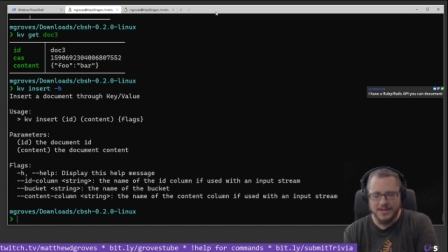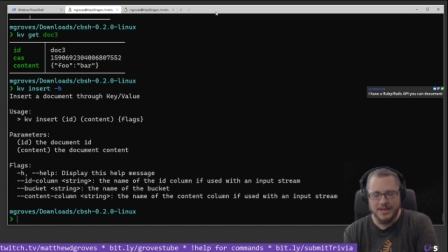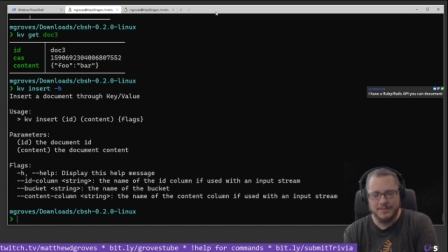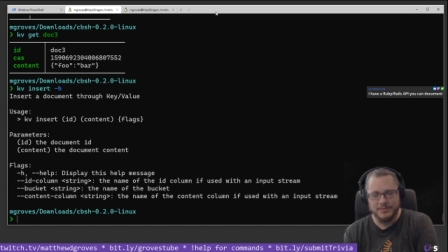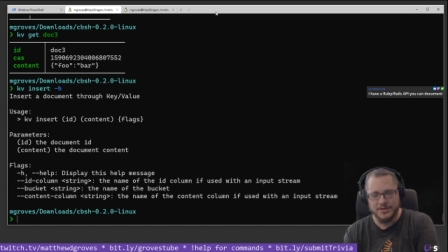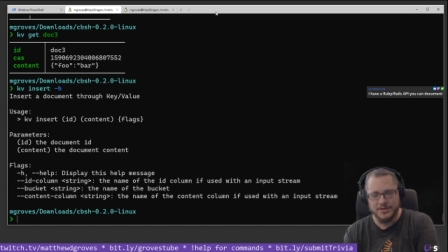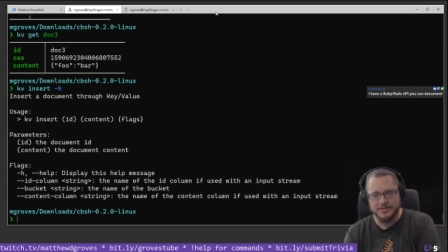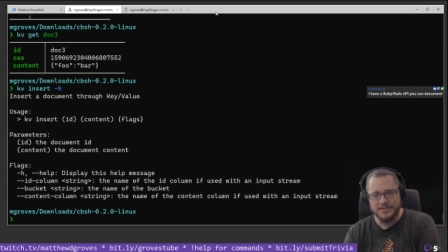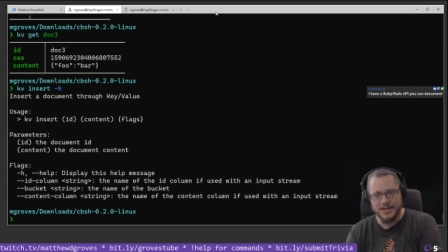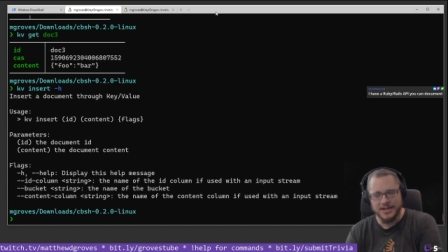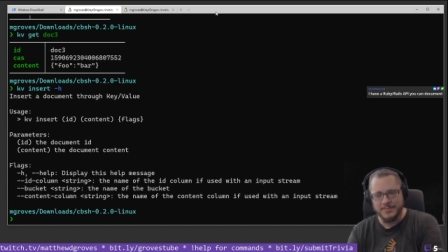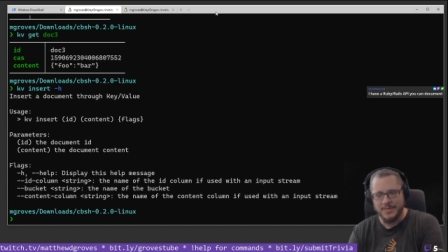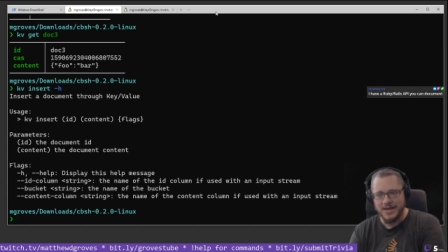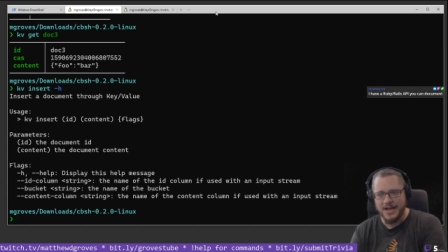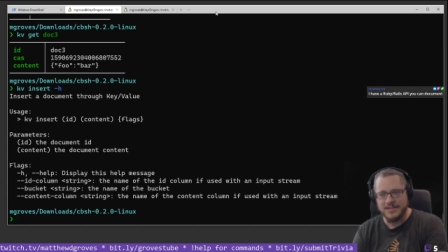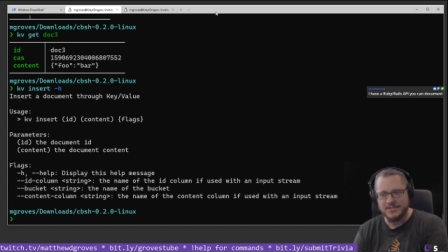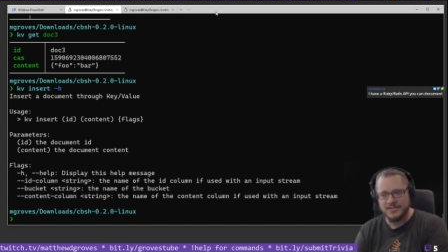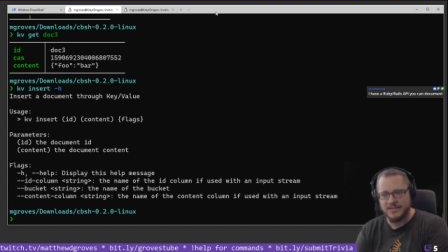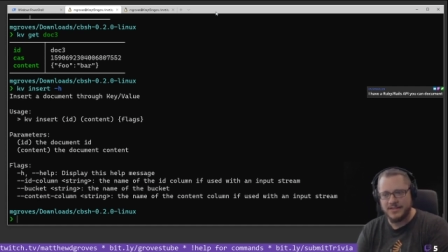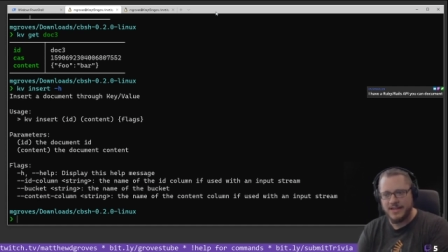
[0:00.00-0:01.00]
I'm going to take a
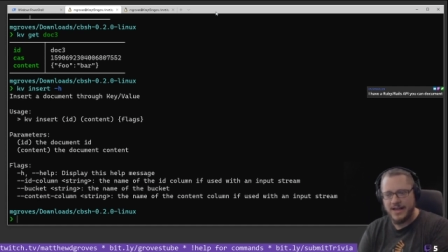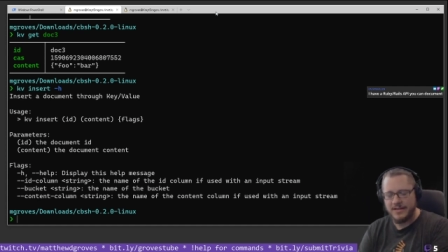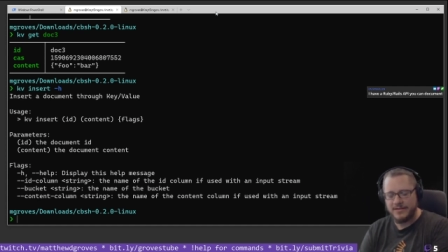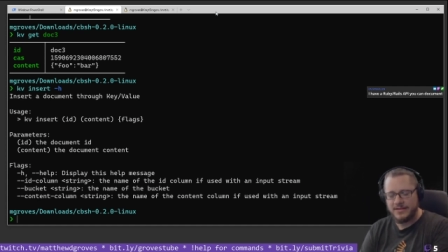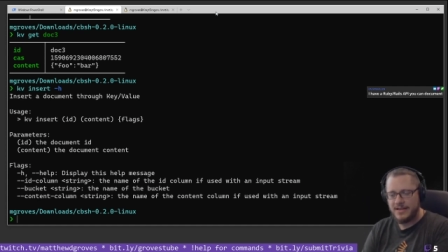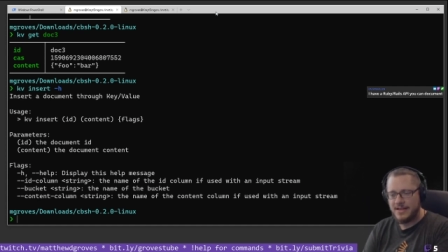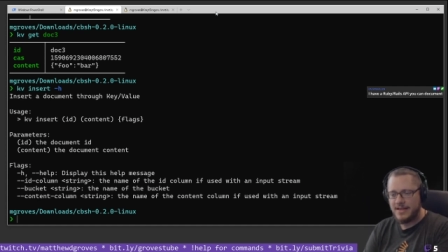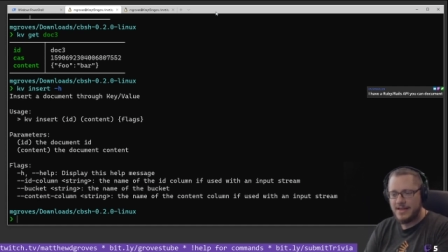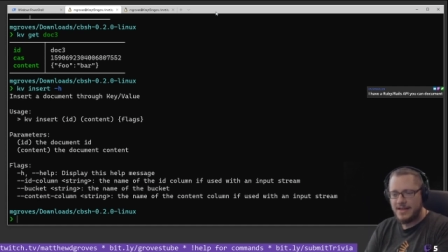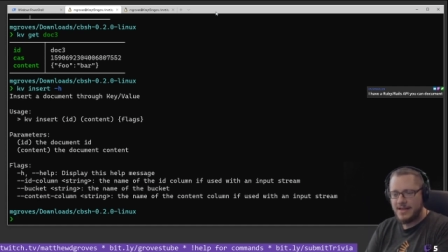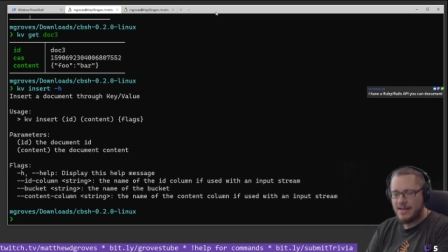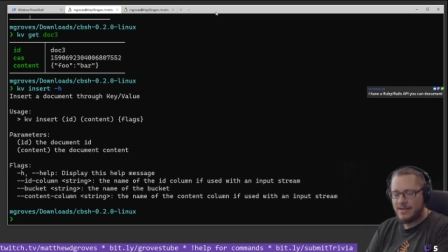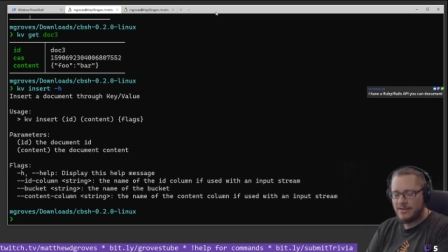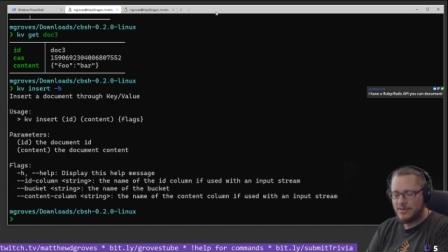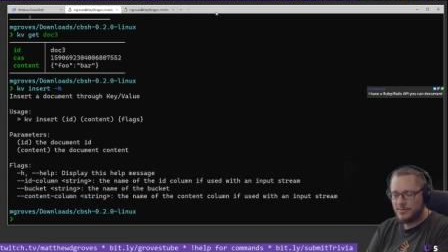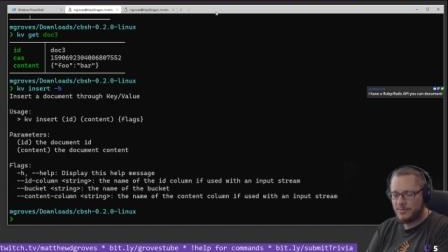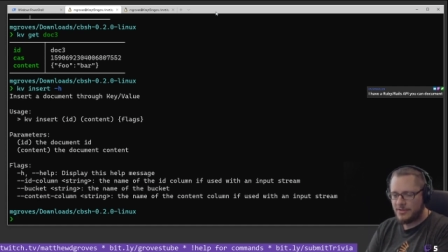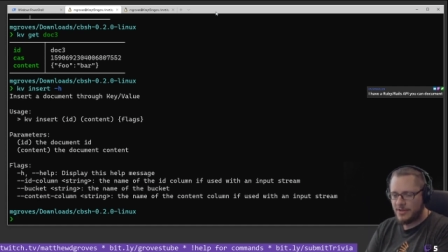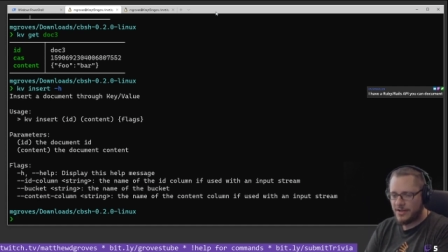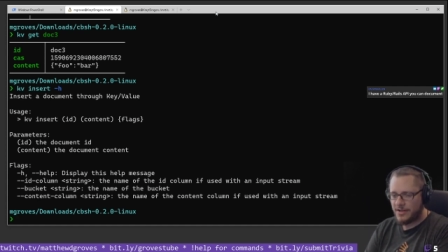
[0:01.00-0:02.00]
pass on that.
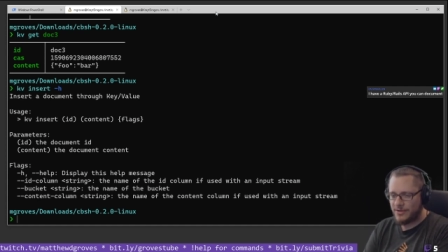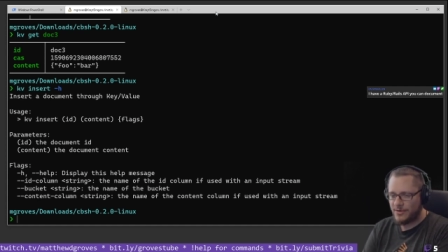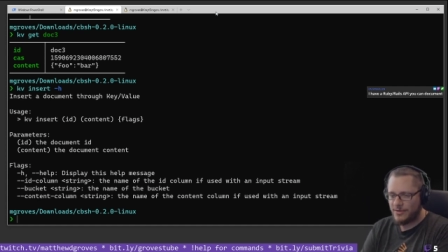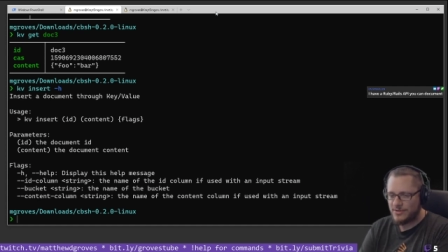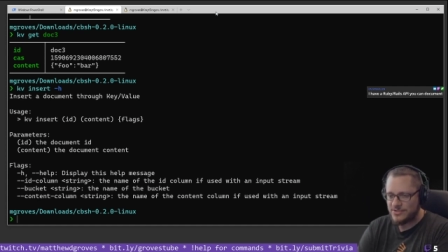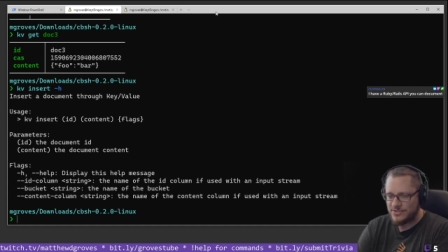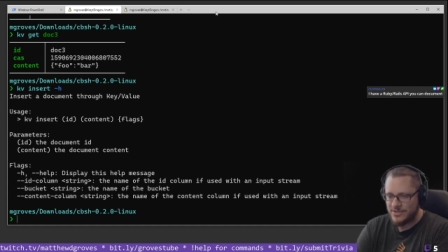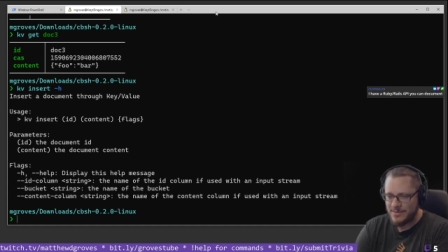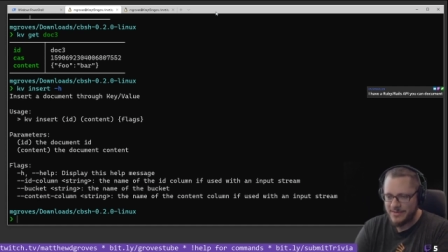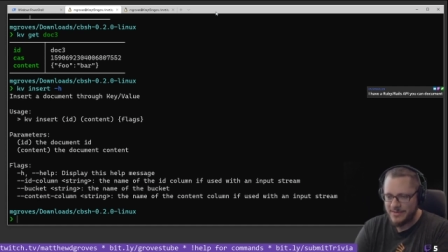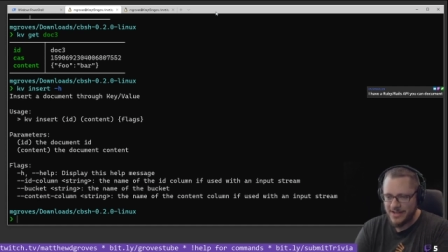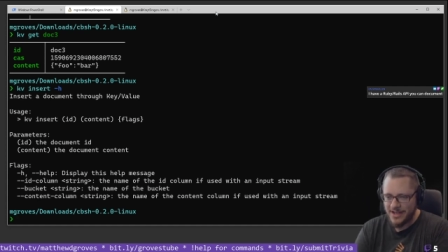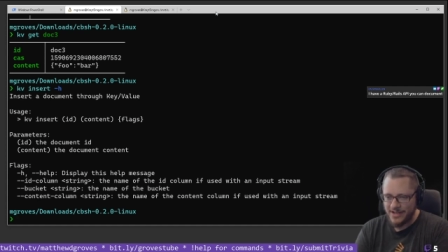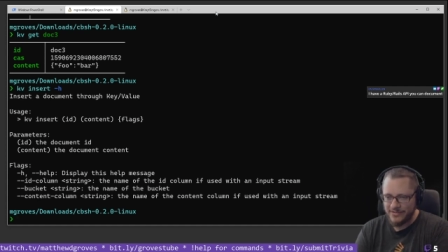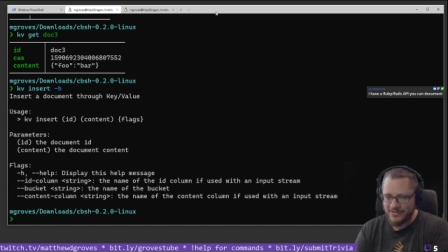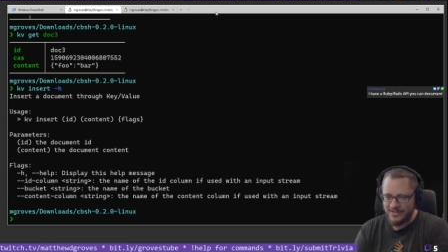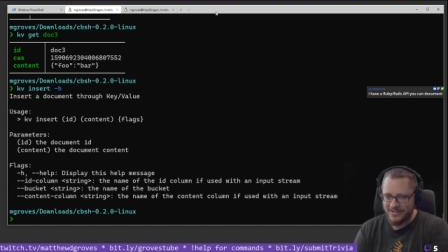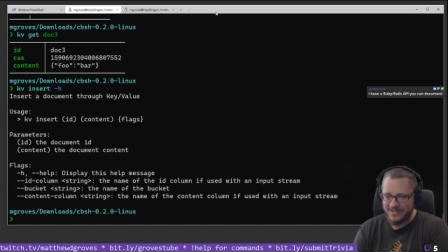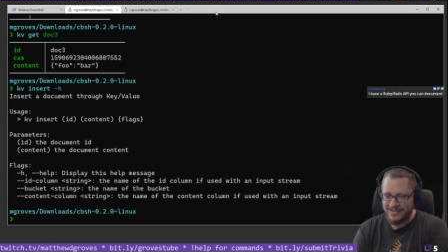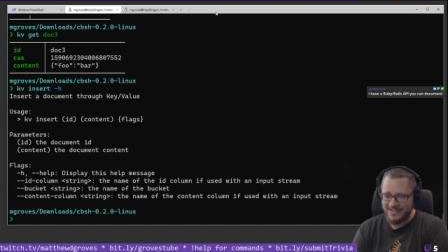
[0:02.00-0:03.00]
You can do it on your own stream, Calvin.